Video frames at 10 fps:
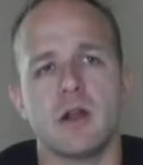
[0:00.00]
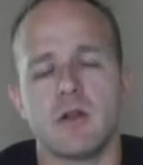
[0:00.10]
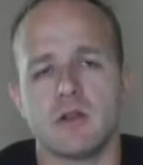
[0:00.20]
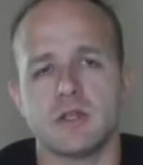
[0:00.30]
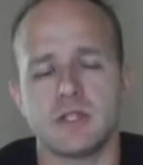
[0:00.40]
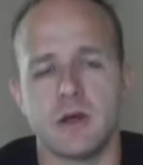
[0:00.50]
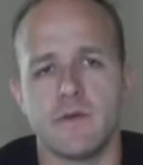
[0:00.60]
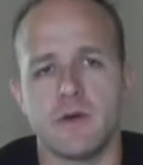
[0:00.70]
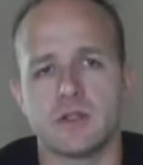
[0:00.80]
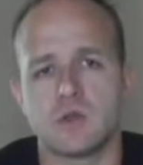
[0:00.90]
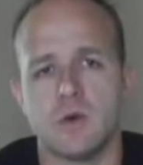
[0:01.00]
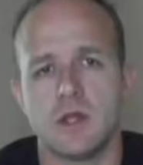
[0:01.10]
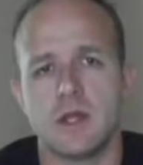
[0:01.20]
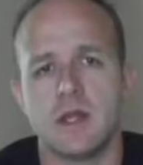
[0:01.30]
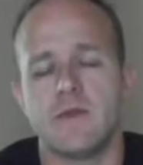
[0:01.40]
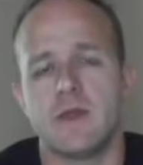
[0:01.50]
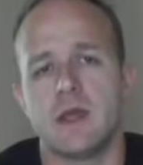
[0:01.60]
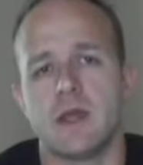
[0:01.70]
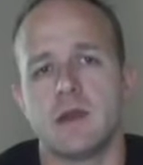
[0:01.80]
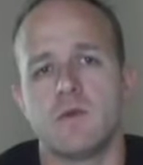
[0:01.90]
and get all our stuff all sorted,
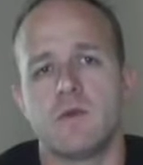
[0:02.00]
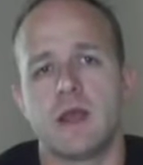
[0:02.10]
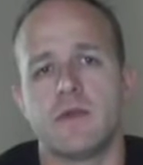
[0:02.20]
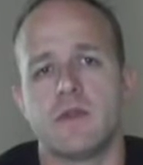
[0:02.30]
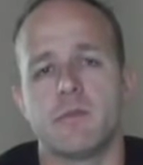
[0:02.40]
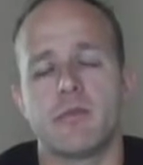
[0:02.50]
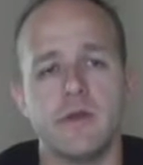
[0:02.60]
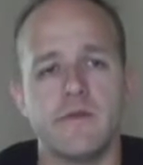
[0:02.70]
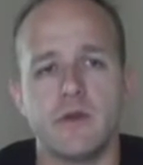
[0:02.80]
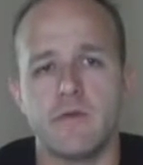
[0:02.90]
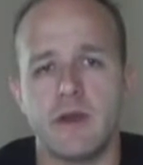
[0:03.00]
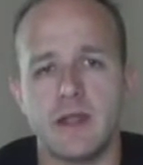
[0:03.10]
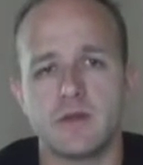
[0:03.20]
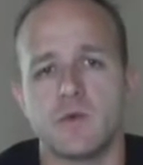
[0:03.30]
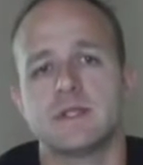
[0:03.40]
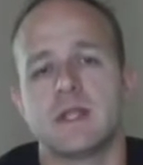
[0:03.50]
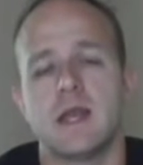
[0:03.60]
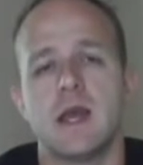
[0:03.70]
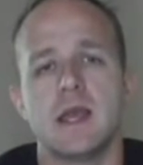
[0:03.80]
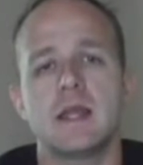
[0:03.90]
and then we got the preview event
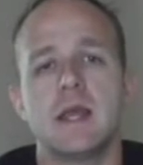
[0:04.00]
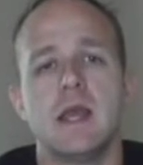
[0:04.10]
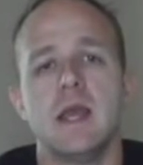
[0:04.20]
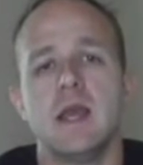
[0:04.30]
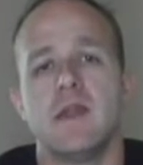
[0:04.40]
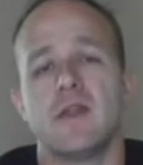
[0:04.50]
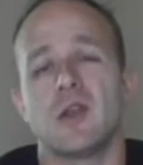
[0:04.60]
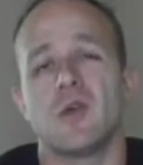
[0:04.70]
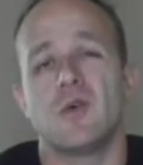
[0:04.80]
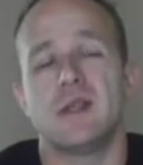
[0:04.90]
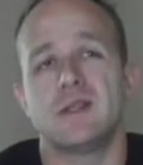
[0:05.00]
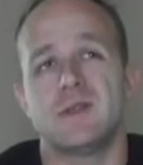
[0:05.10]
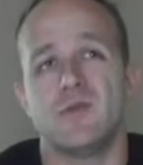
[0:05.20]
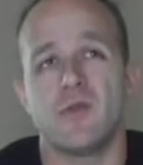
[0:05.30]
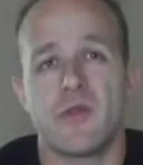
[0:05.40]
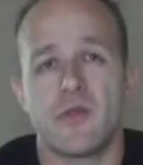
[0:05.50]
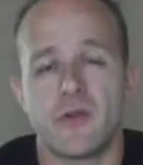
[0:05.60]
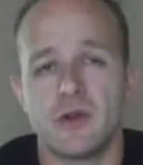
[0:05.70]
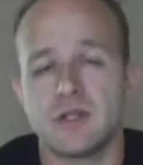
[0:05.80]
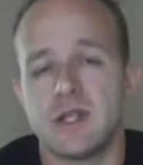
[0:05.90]
Wednesday night, and going into
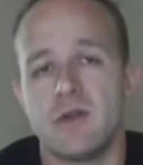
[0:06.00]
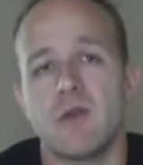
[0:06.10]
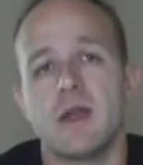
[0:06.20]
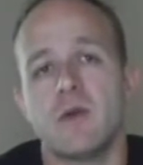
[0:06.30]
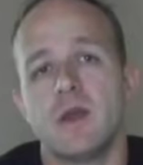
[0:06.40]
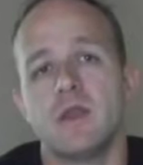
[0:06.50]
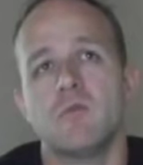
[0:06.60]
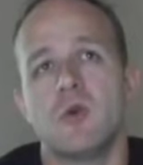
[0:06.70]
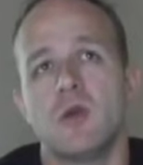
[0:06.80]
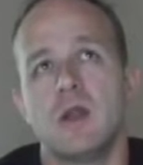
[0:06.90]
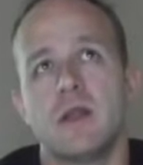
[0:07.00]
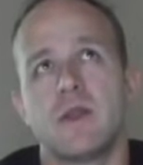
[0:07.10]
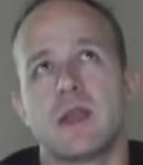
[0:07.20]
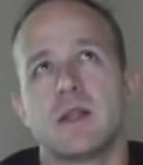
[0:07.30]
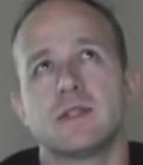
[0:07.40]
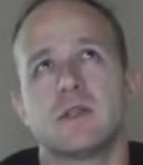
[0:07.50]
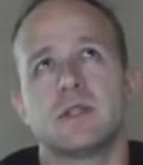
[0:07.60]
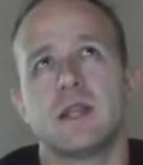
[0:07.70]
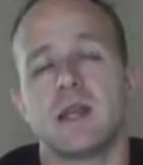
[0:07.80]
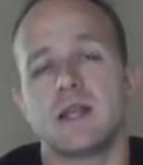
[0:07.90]
Thursday right away in the morning. I think
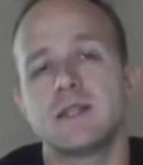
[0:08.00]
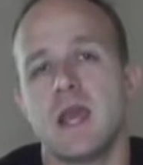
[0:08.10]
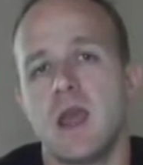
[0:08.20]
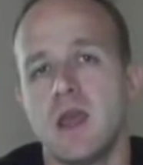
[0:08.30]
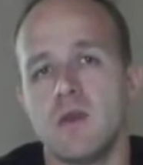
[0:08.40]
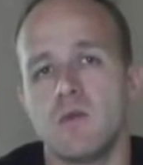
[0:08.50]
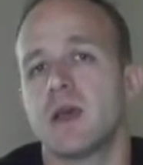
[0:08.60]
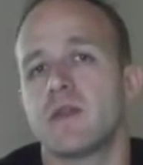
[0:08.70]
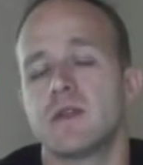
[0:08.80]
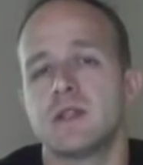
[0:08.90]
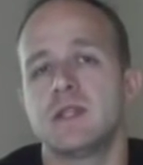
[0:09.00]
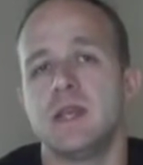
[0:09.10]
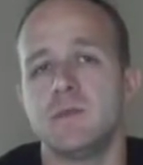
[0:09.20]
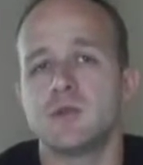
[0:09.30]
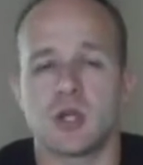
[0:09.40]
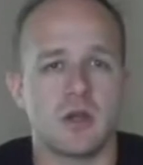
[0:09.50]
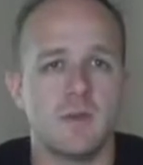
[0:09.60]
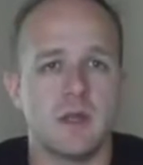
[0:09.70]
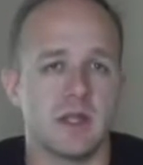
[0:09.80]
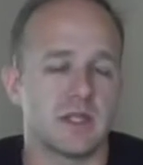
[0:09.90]
it starts at like 10. We got the
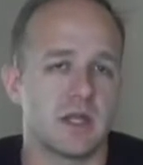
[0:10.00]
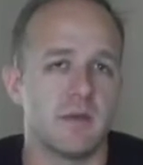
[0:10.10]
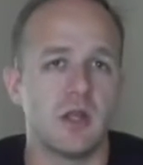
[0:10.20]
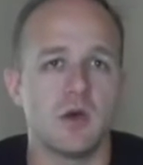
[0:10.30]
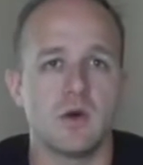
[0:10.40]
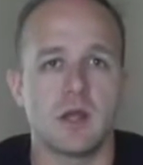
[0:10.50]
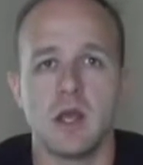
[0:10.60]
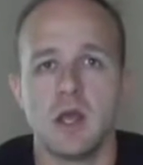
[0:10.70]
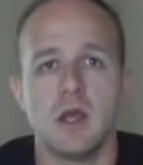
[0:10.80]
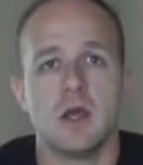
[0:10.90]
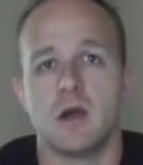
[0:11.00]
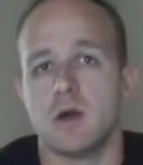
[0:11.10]
team tournament that's going to be going